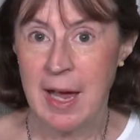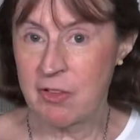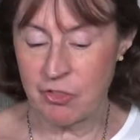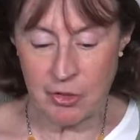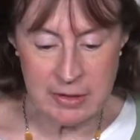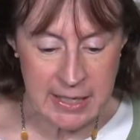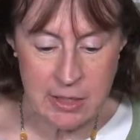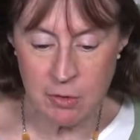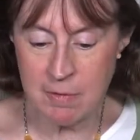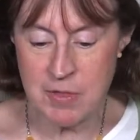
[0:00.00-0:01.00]
as the
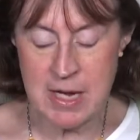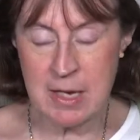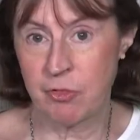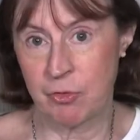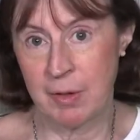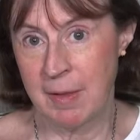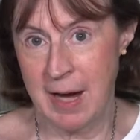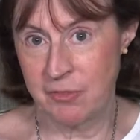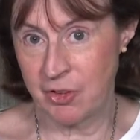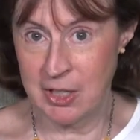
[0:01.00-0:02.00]
leader of the
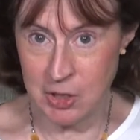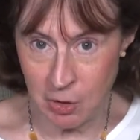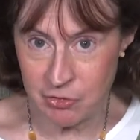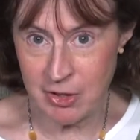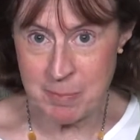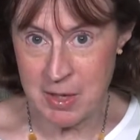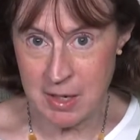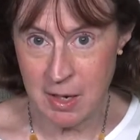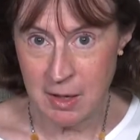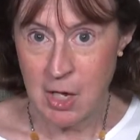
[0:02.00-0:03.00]
Israelites. And you know
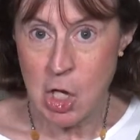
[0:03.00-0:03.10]
something?